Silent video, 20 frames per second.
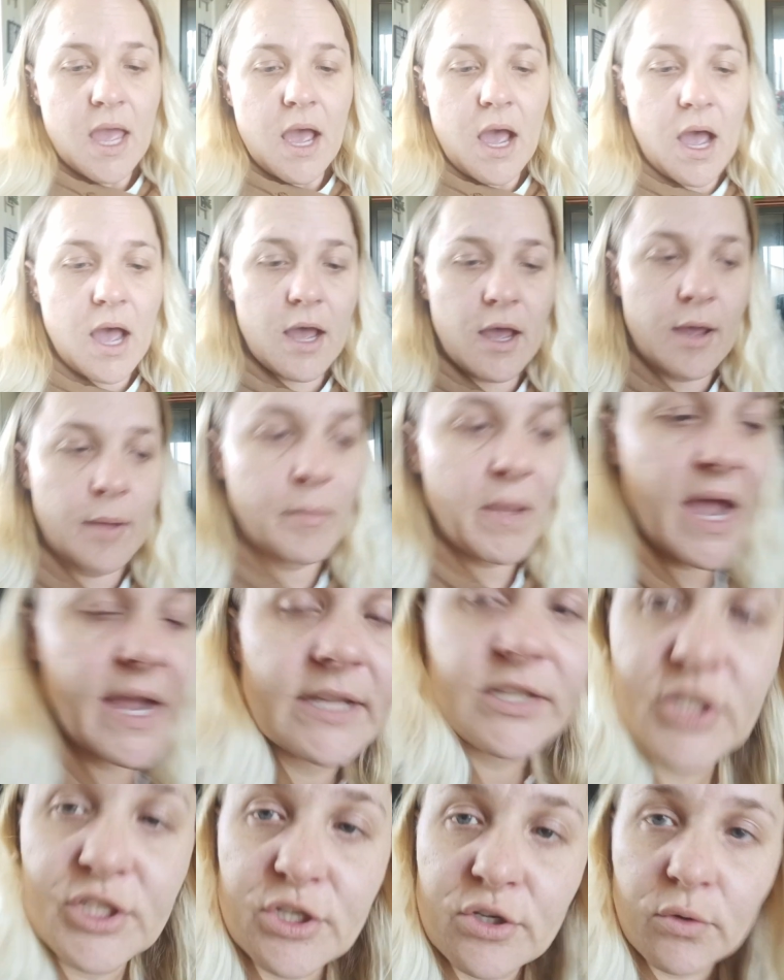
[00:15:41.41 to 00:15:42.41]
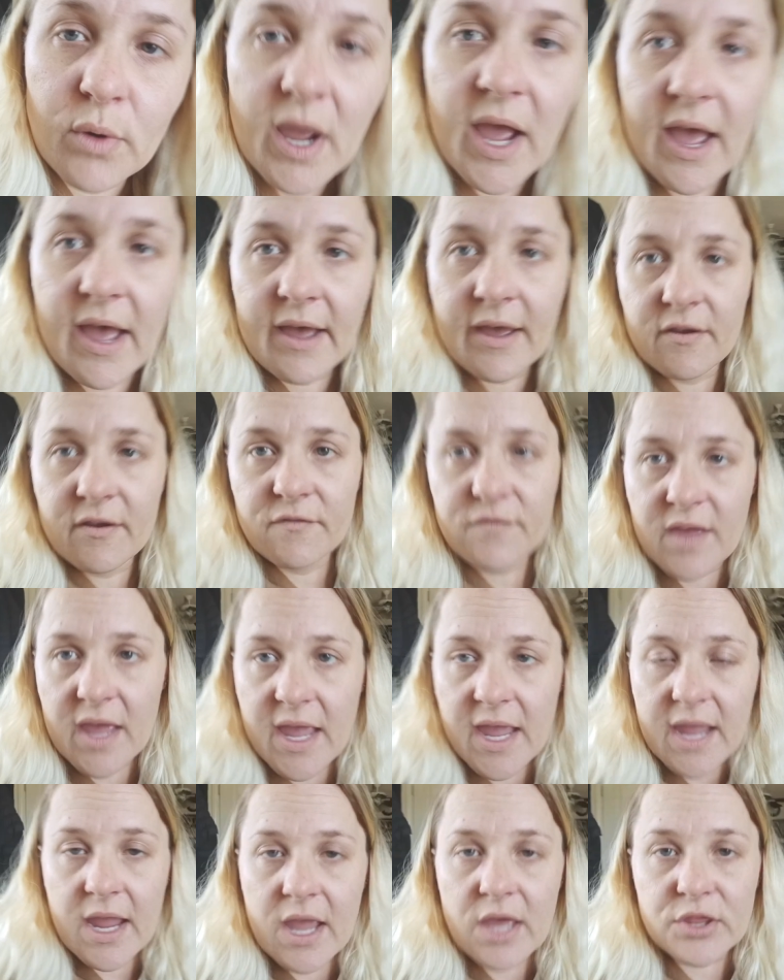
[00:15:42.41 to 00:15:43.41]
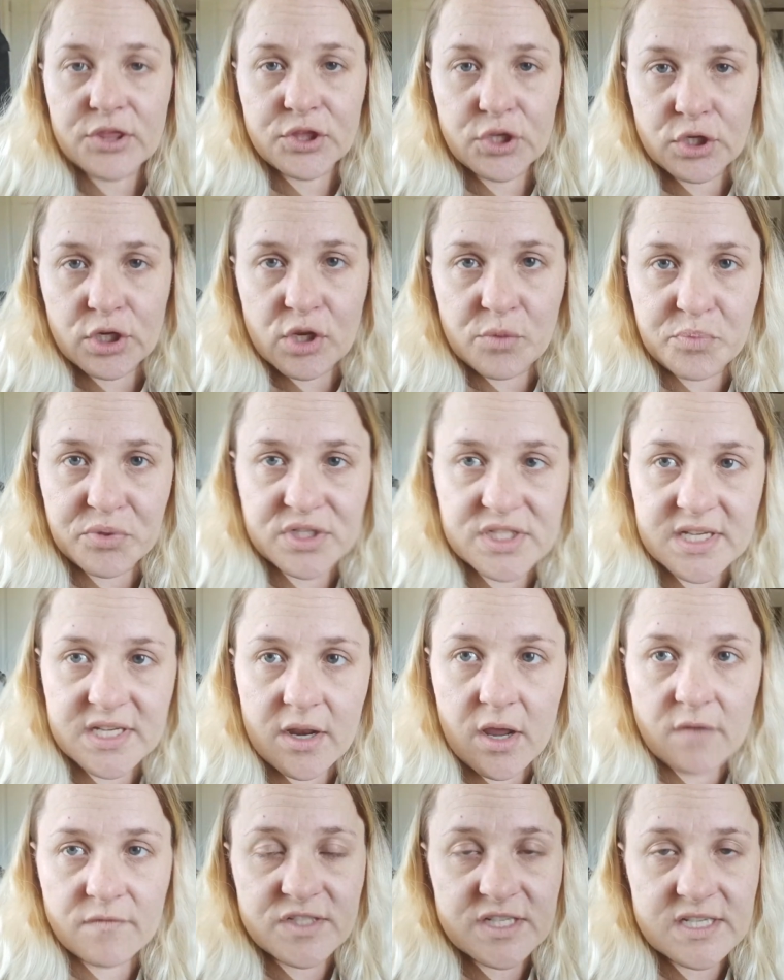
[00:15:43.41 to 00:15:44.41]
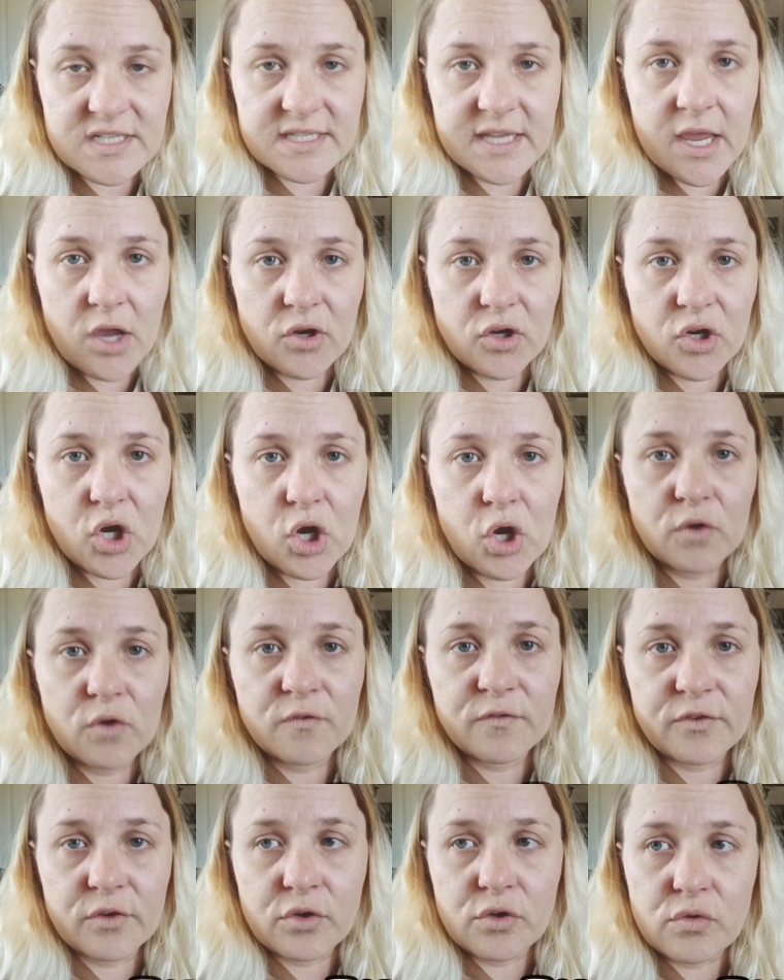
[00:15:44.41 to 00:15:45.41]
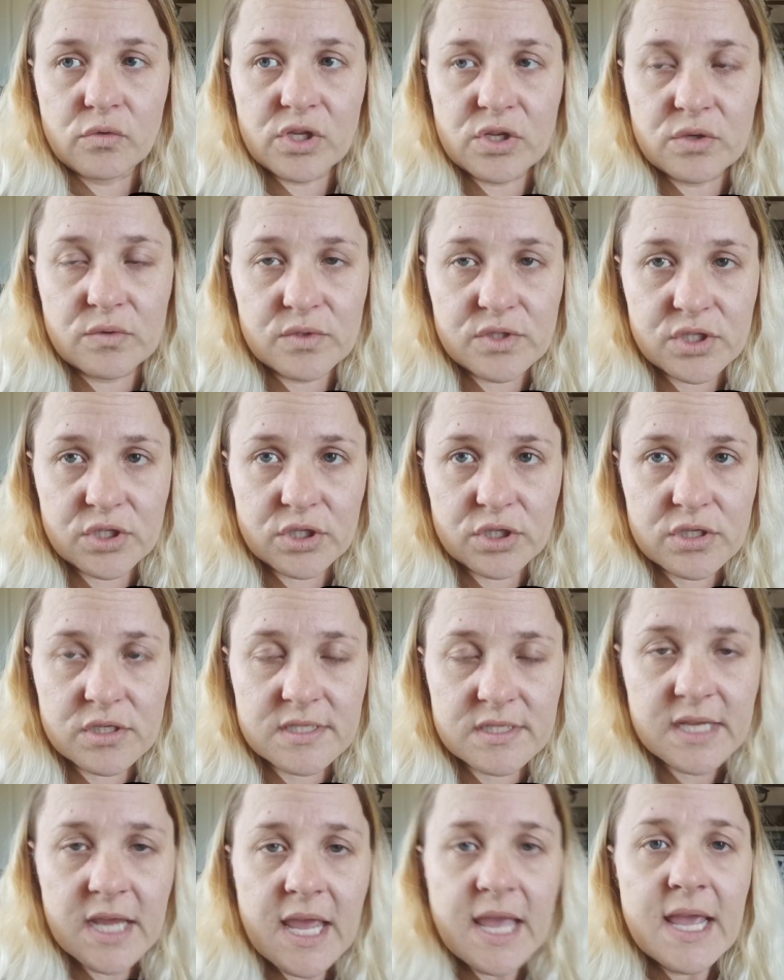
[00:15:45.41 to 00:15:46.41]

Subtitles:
I do have a 30% off discount code for new users.